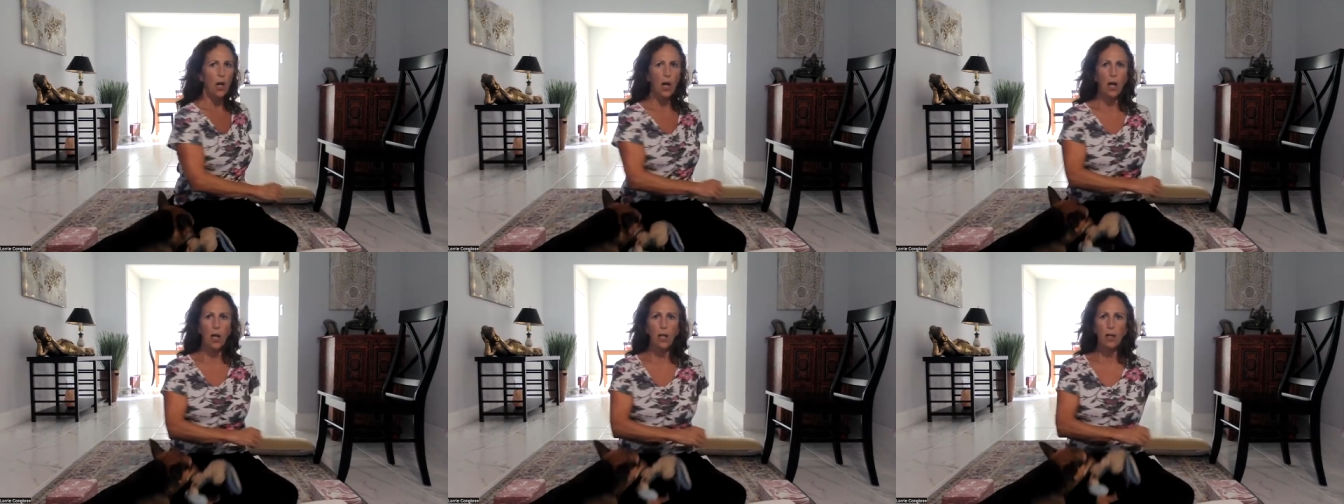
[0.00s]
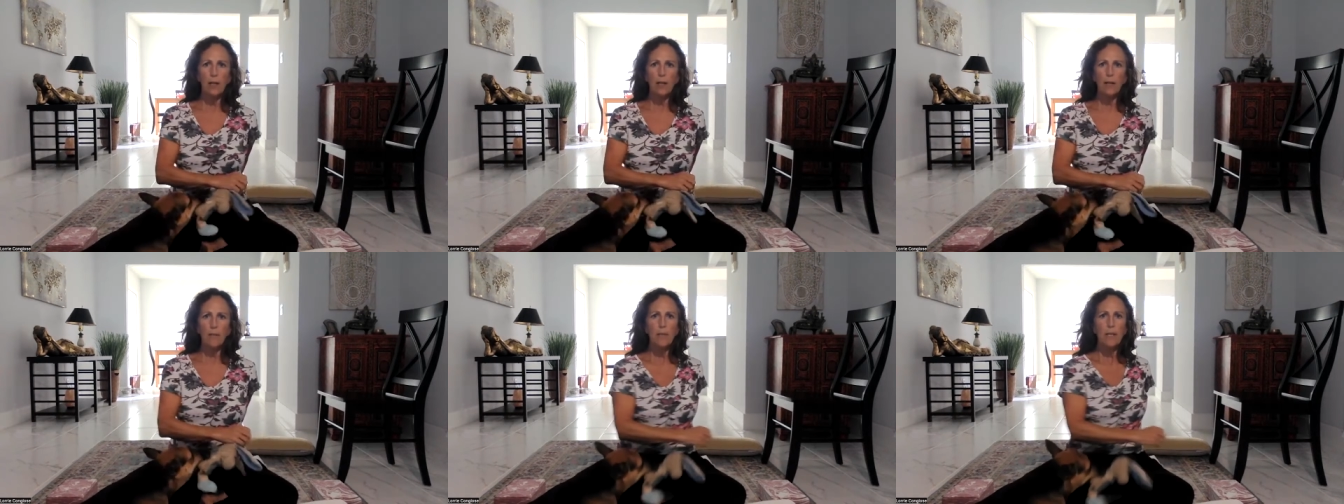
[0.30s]

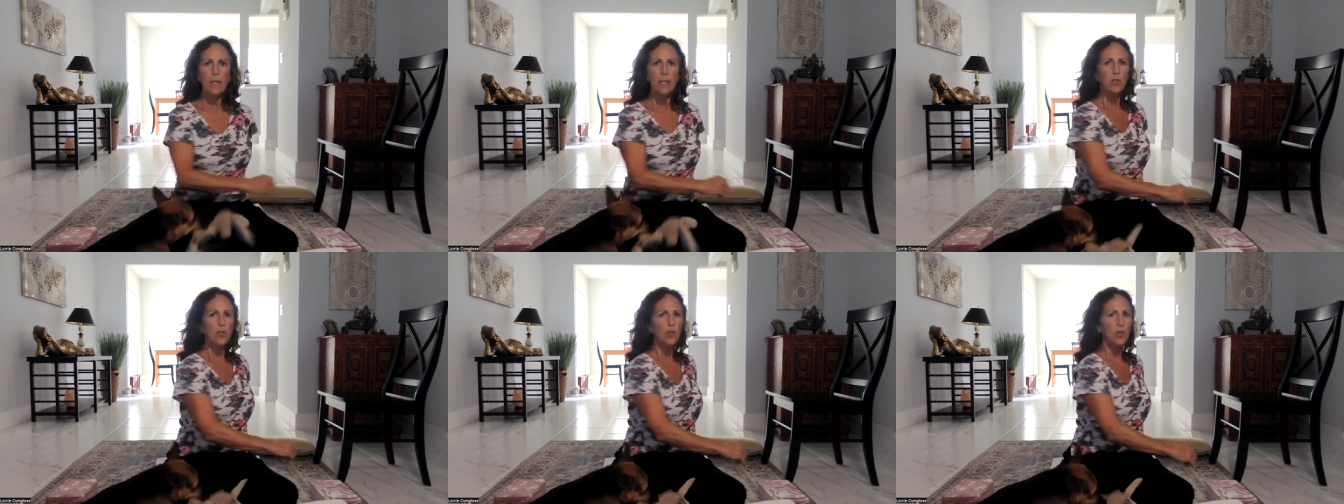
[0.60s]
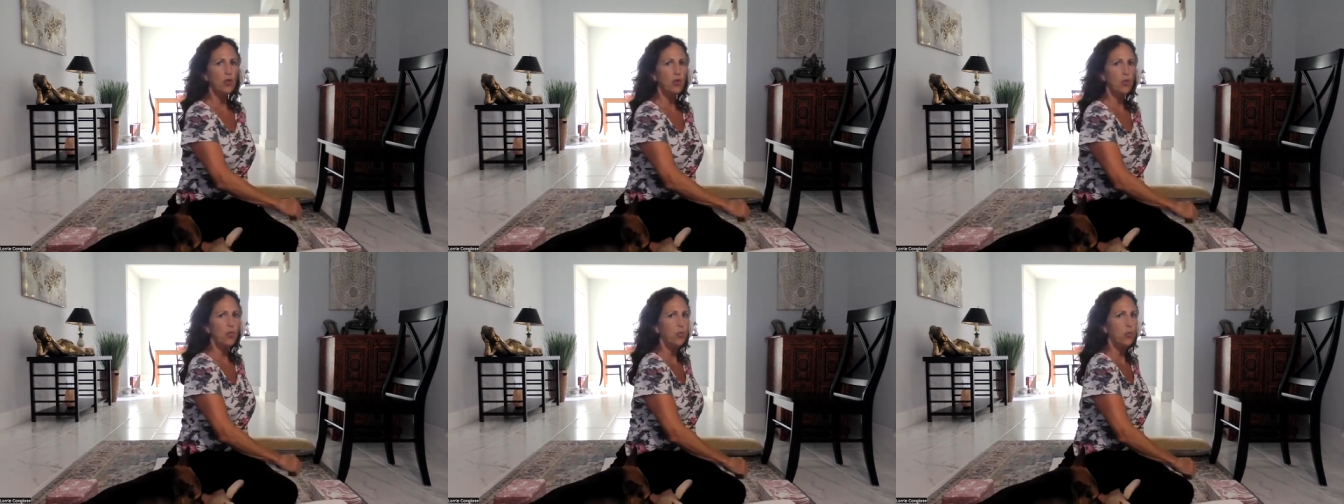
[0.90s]
column
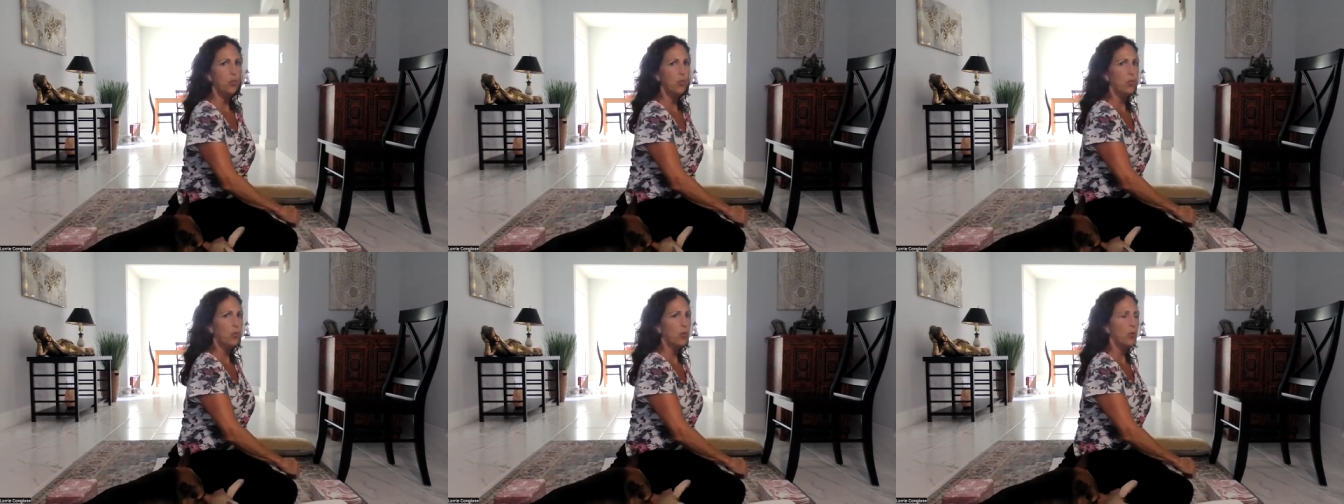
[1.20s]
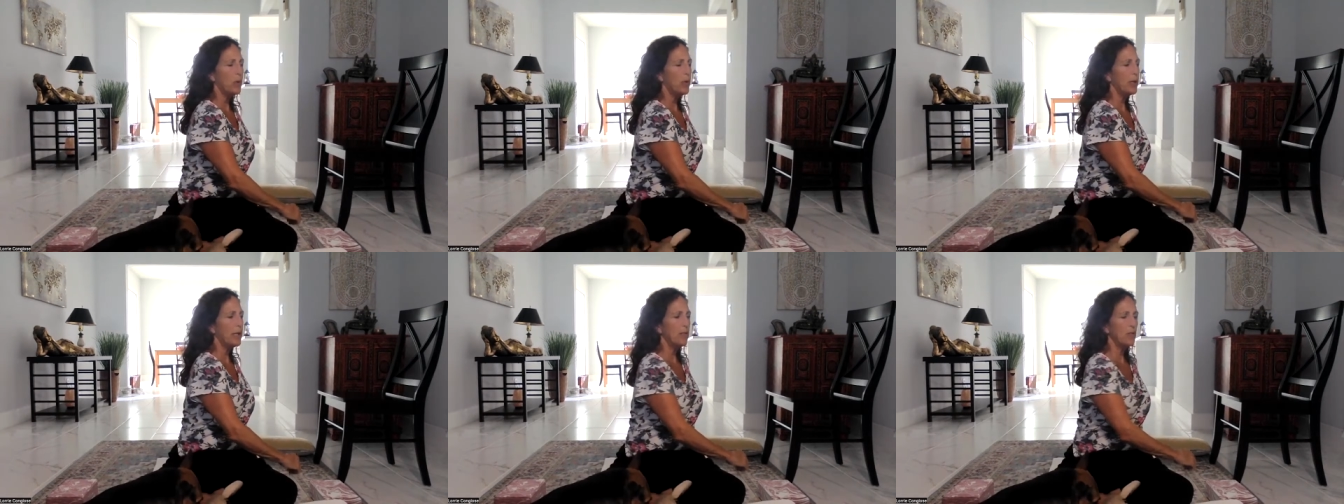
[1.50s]
to
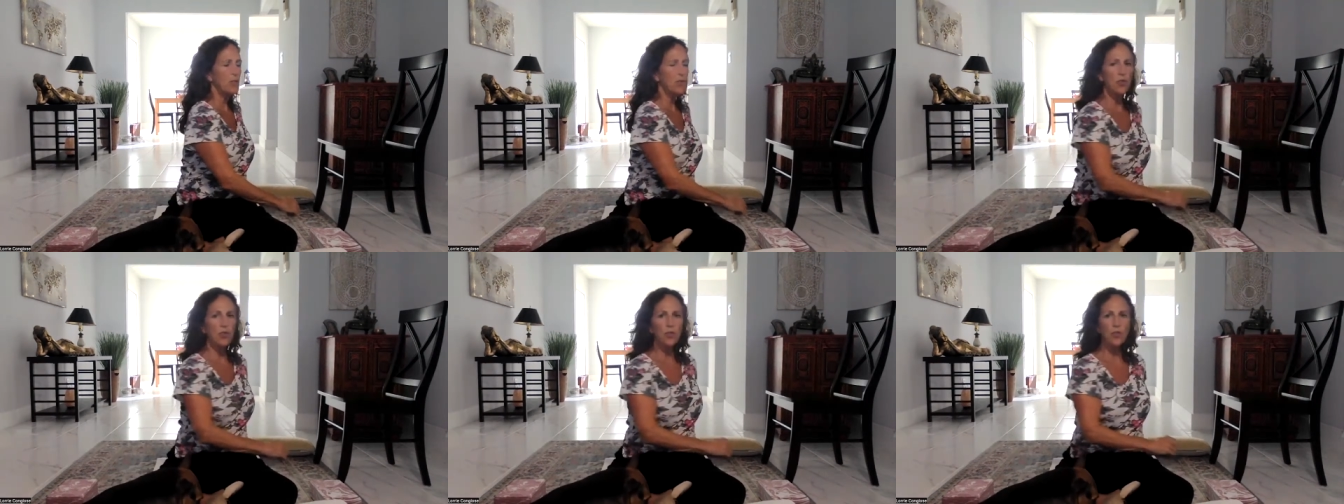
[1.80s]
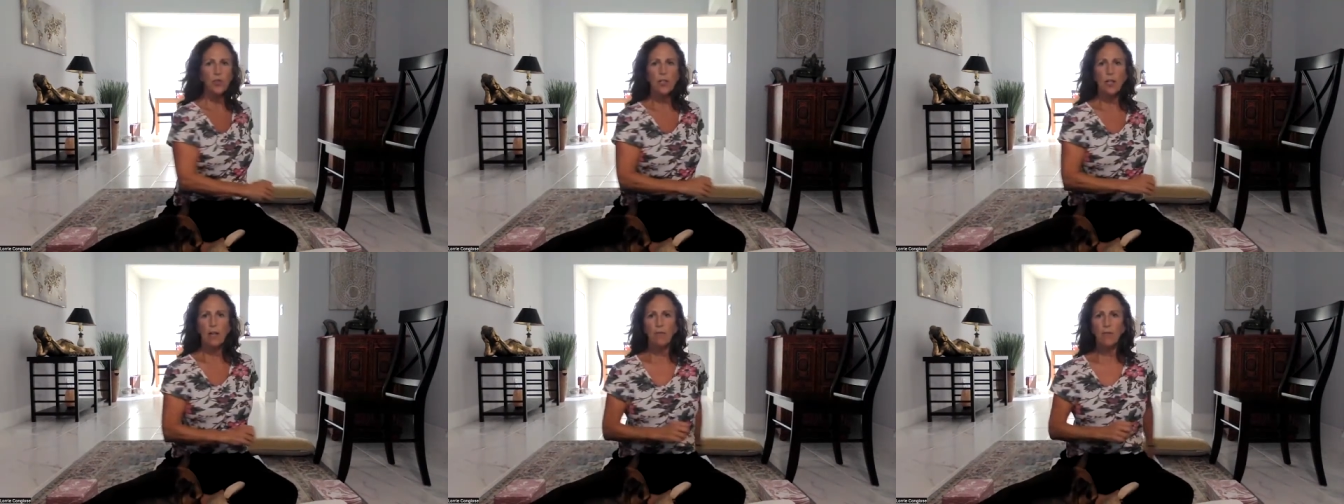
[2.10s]
twist
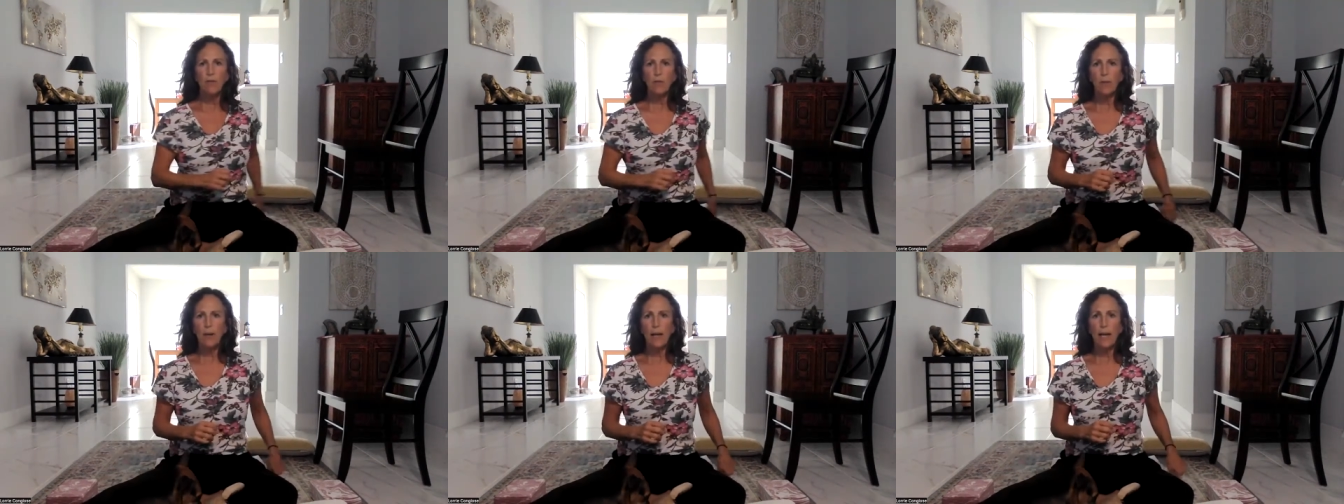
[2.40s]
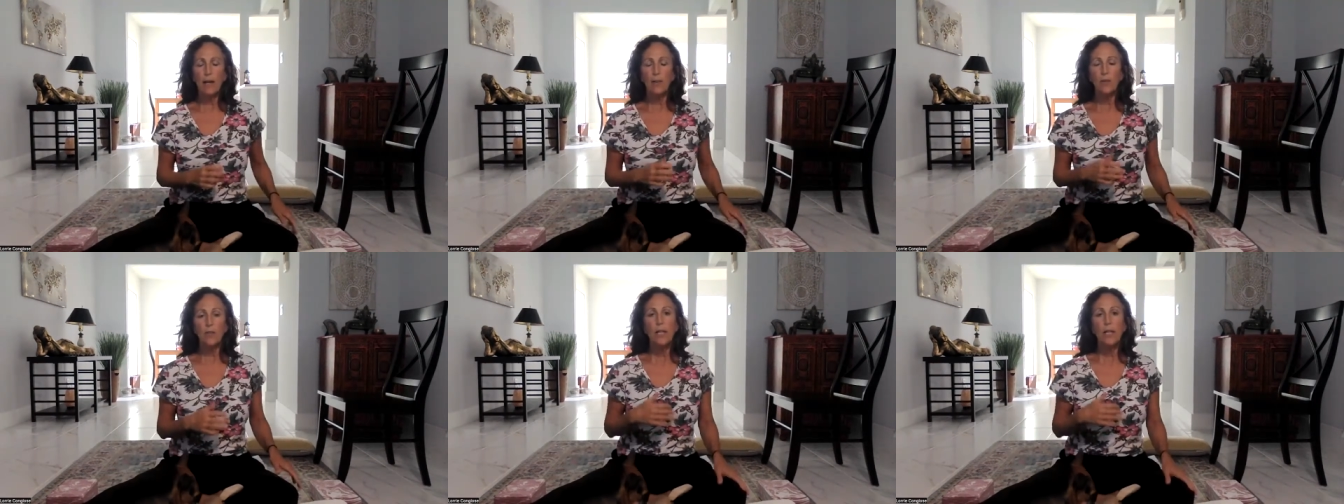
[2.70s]
yourself around.